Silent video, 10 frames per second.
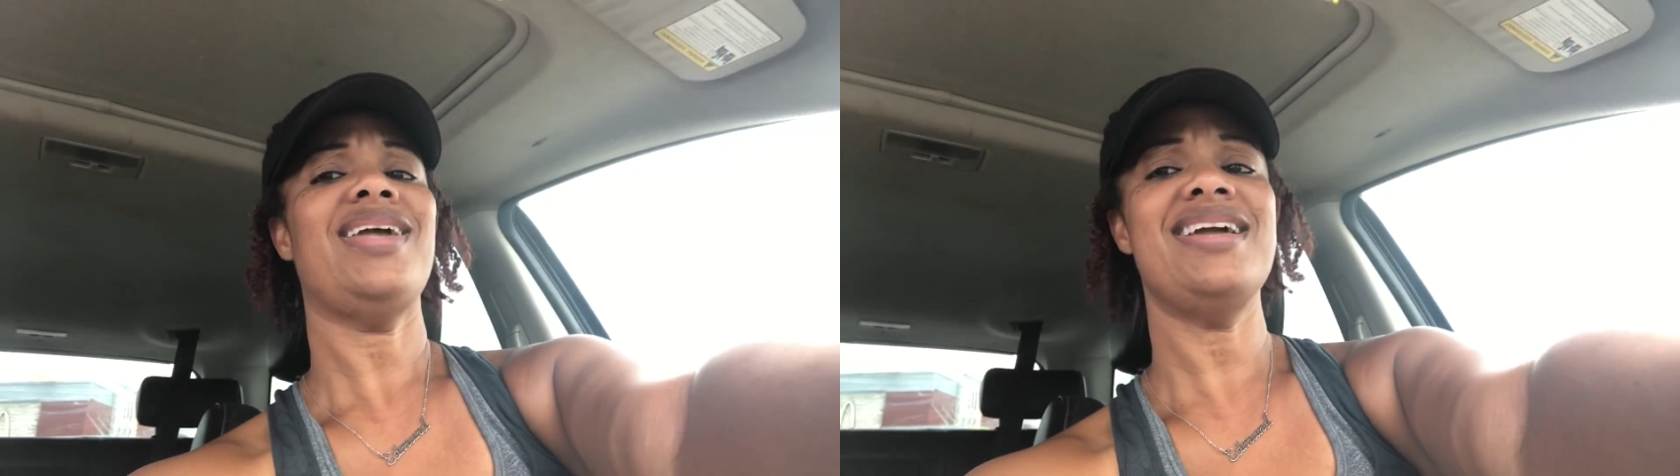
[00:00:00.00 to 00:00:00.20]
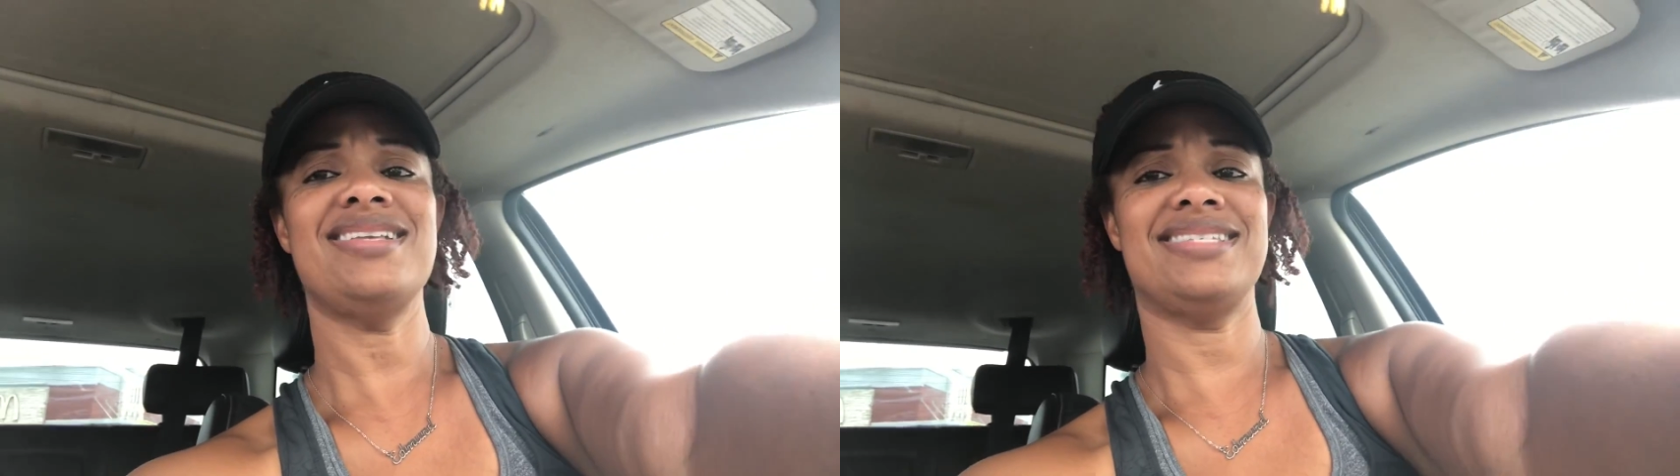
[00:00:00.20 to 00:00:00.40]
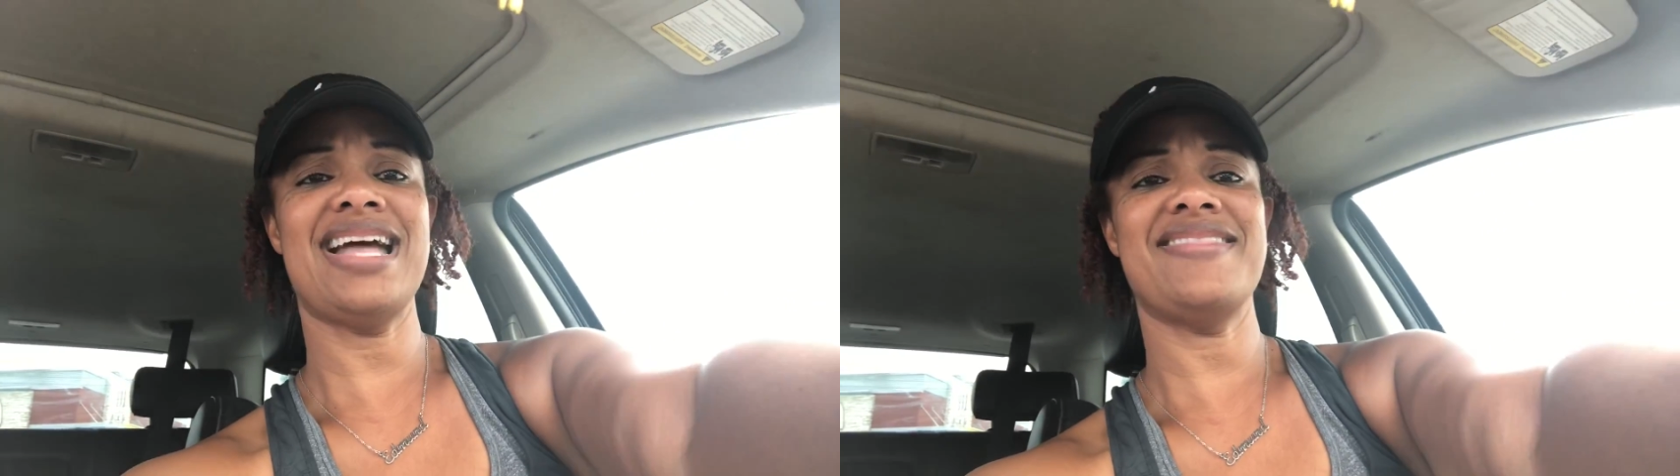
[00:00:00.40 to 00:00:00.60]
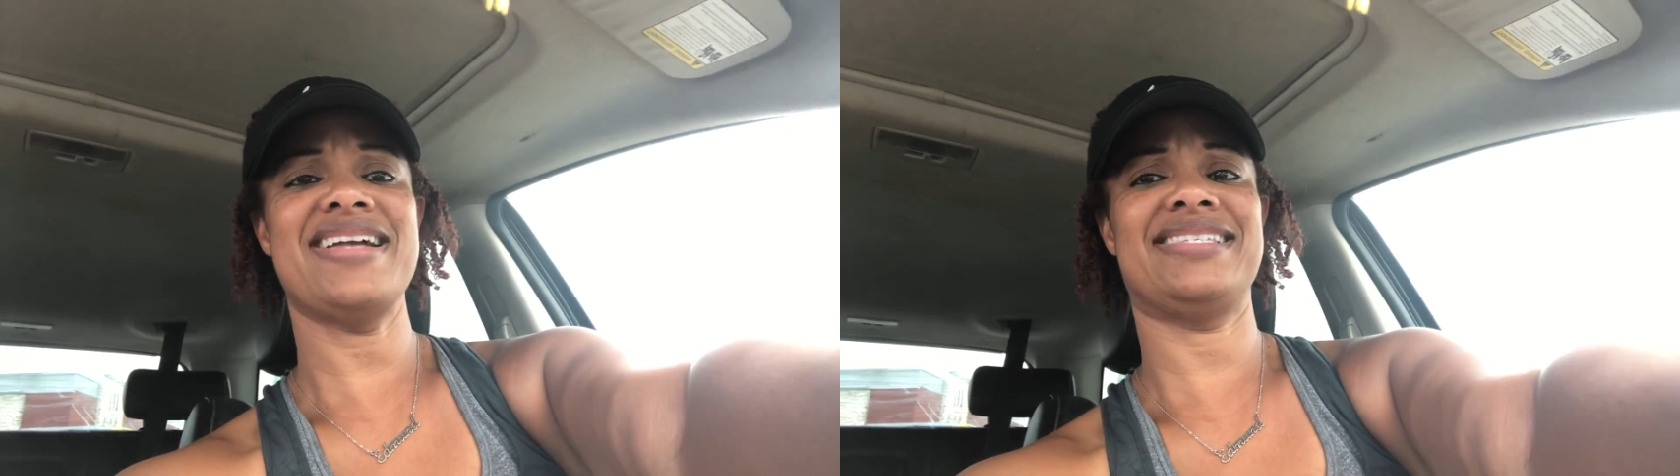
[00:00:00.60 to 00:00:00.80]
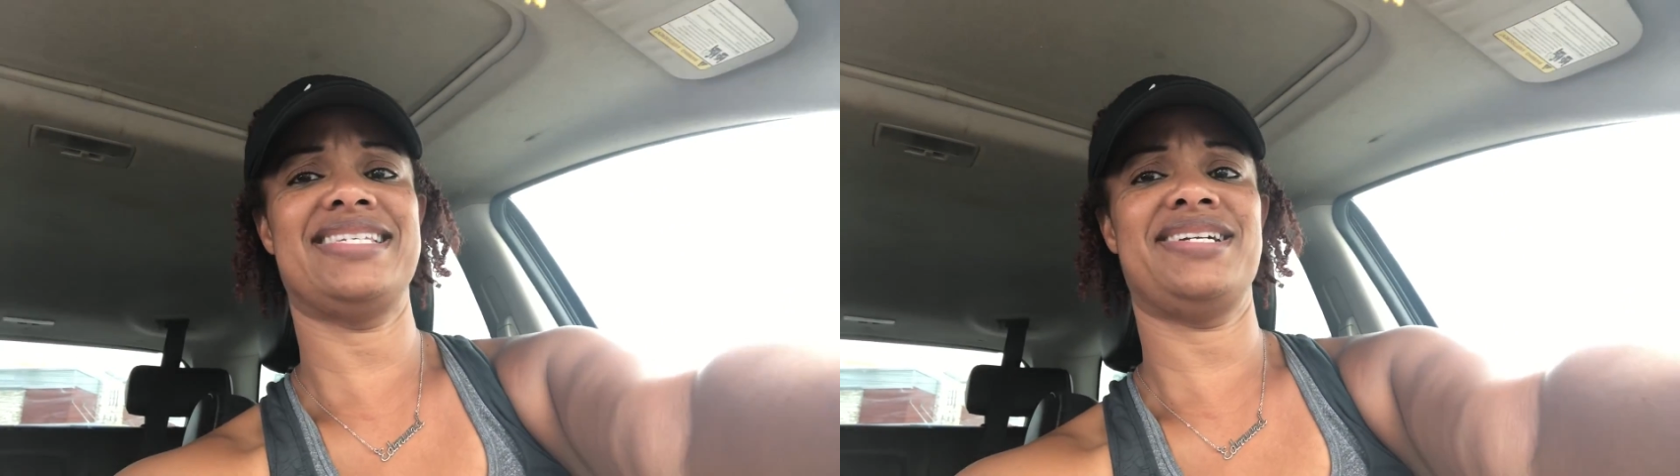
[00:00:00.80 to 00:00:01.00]
It is not
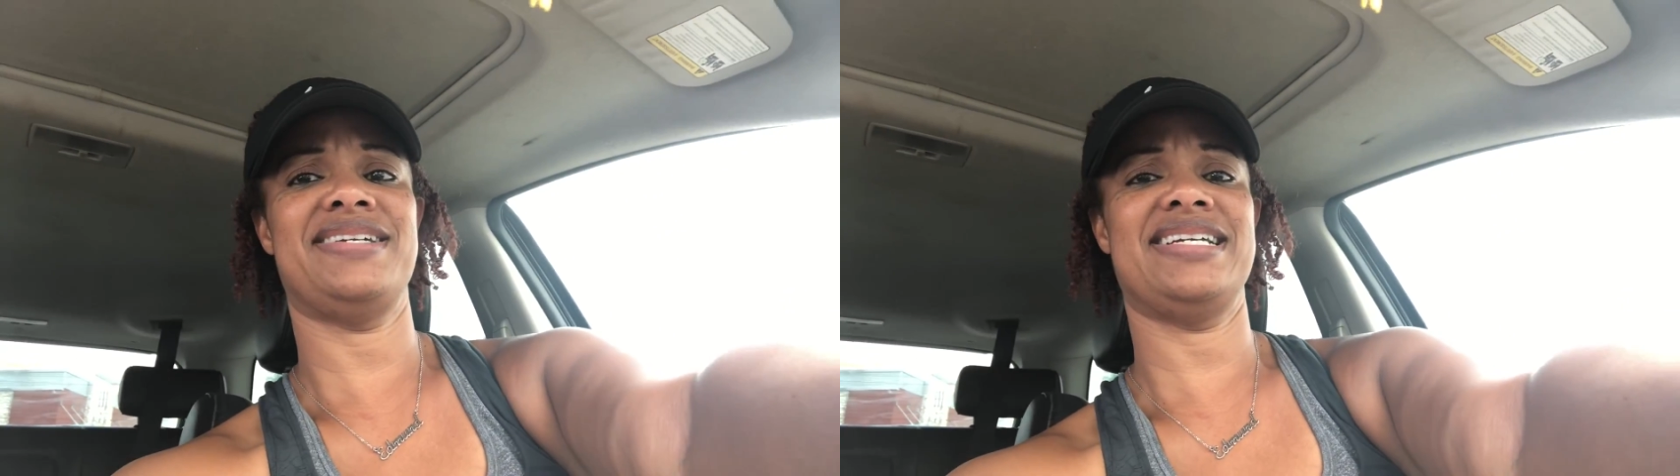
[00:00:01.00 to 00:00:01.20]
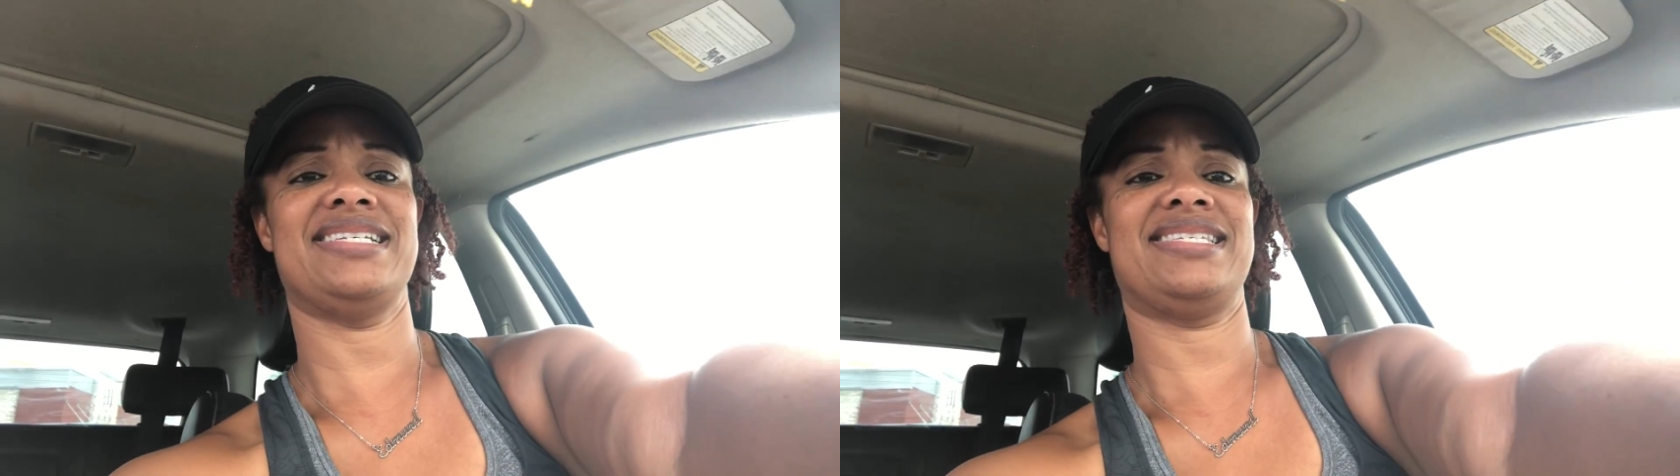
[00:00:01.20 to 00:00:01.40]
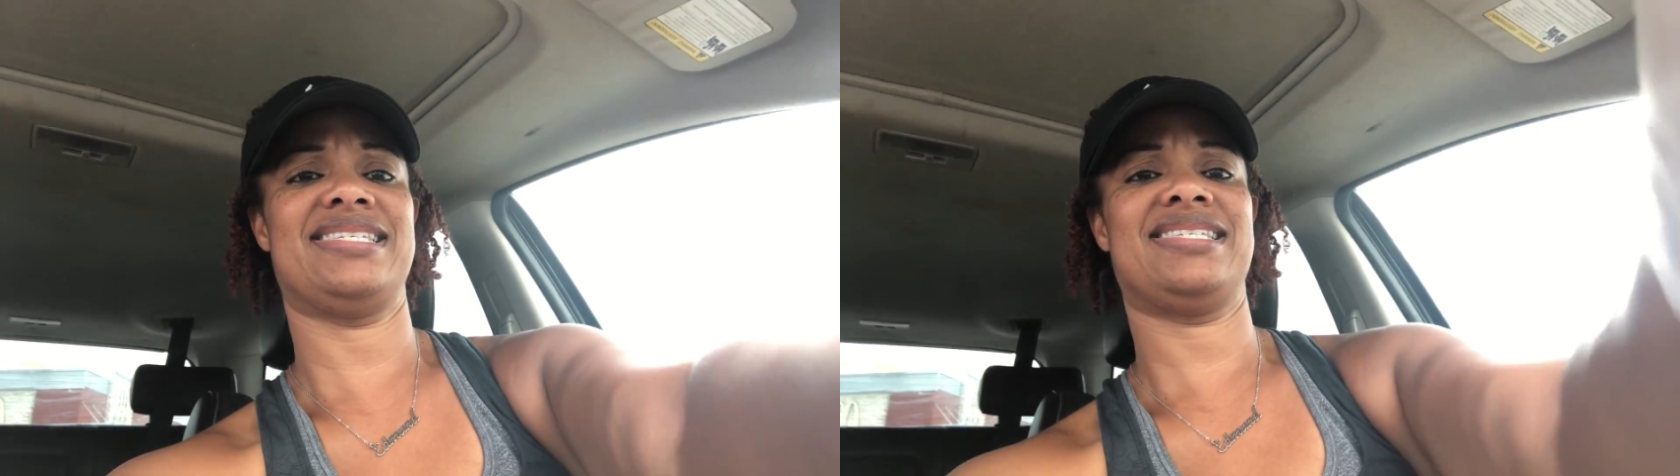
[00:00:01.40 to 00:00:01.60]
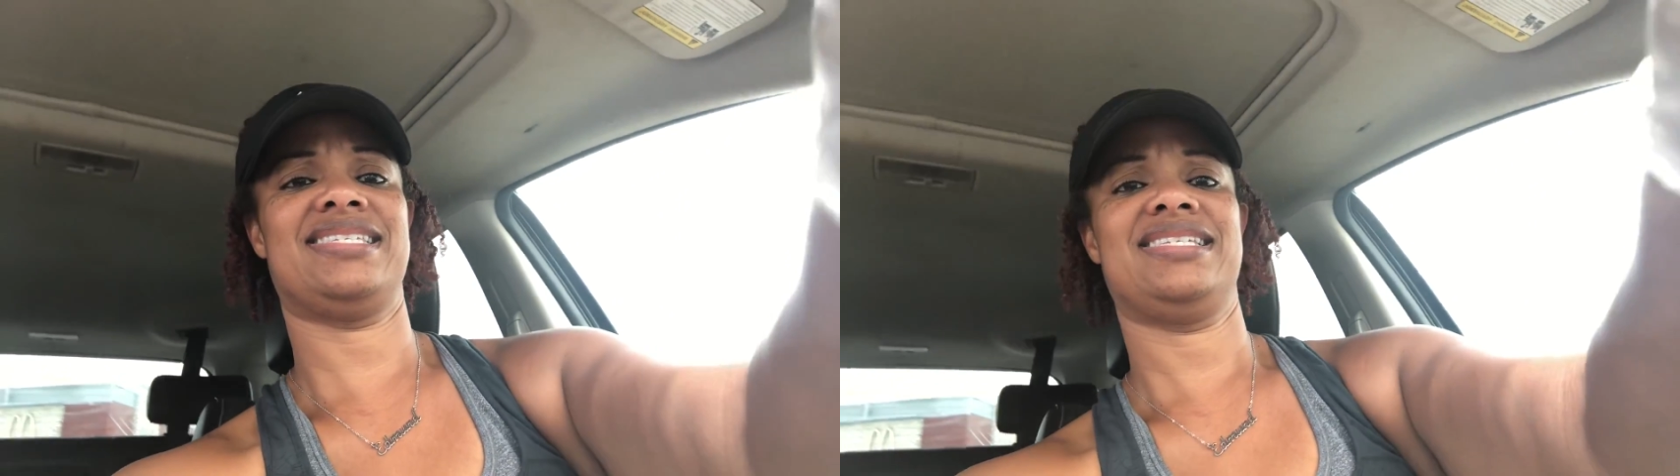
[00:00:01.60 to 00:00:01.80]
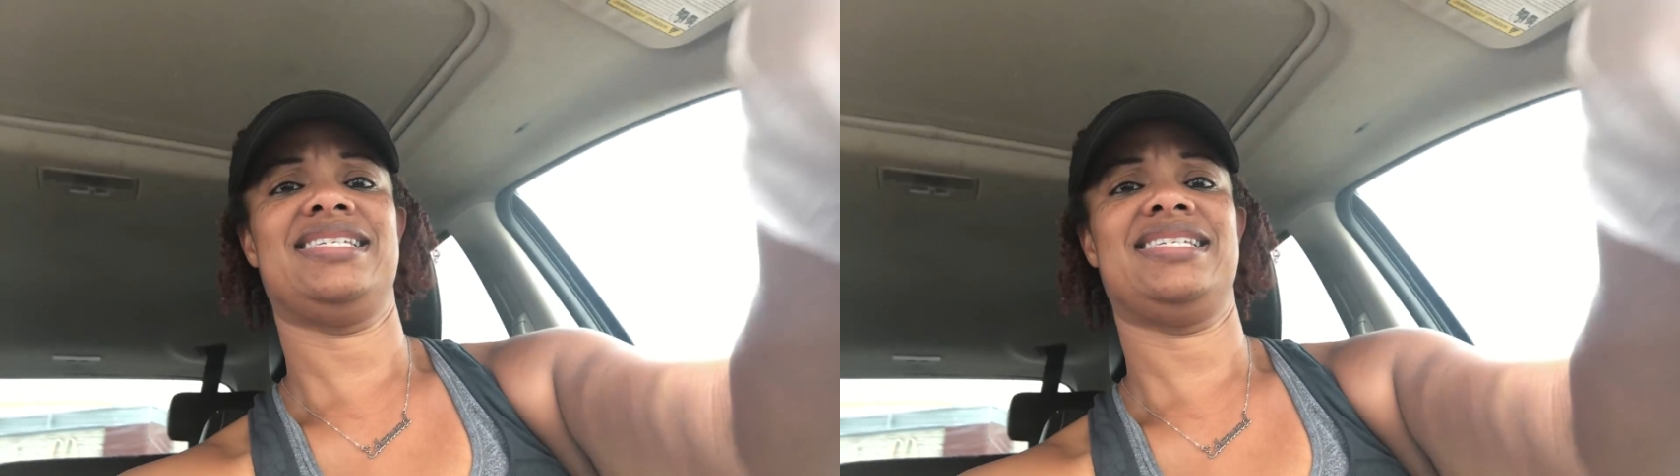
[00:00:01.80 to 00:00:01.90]
that serious.